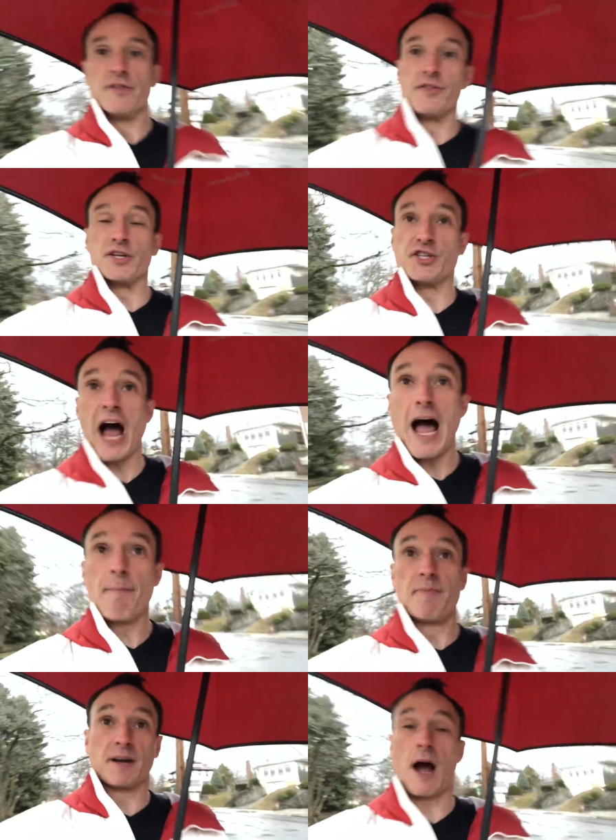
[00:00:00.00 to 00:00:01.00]
The
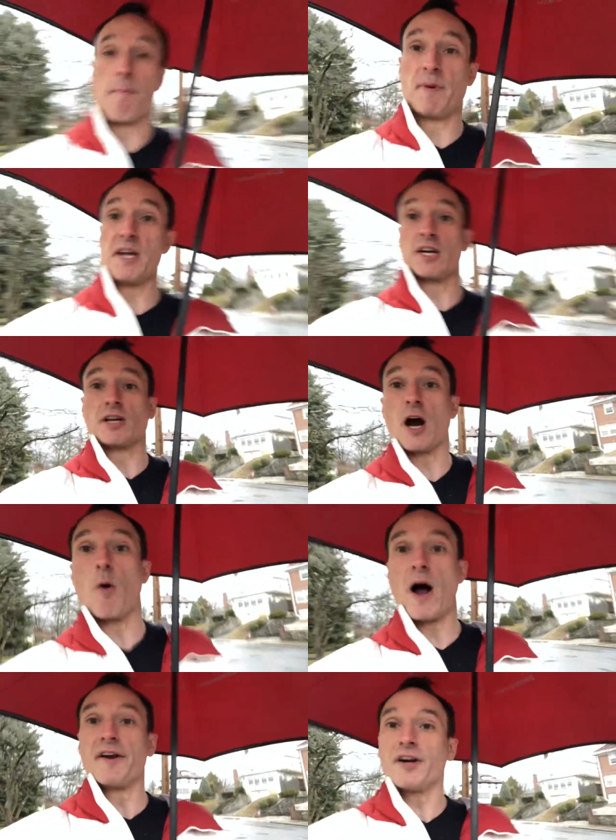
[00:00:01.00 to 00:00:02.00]
job, the company could go
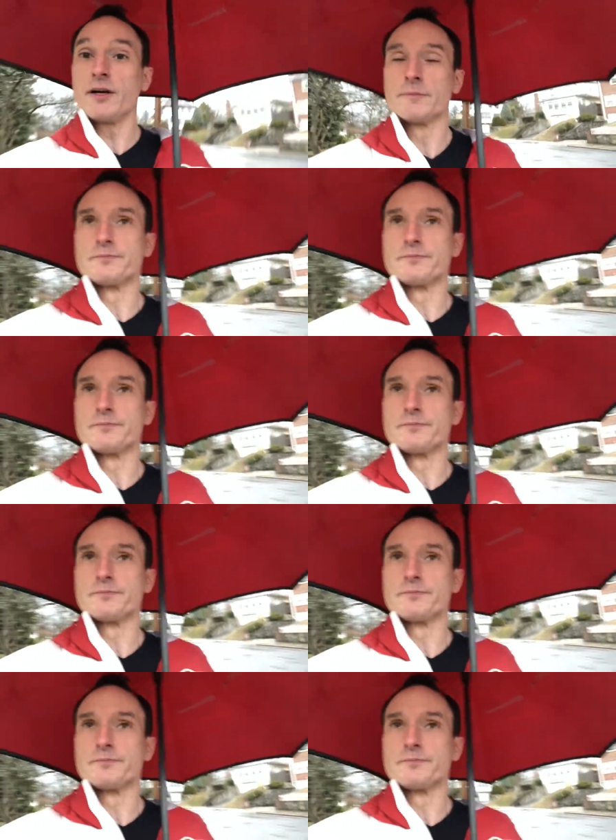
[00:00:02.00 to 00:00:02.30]
under.